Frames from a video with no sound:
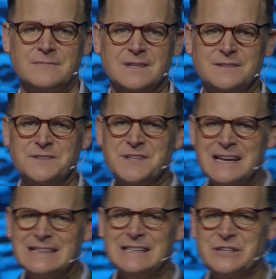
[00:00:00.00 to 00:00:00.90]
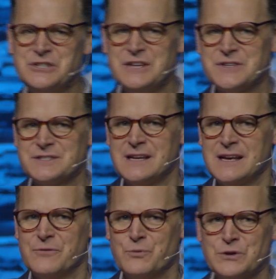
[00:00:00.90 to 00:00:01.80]
And the second thing that Jesus
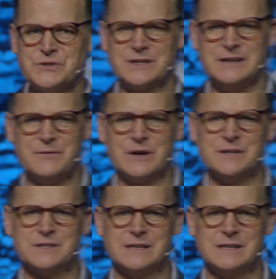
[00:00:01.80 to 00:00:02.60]
did of real significance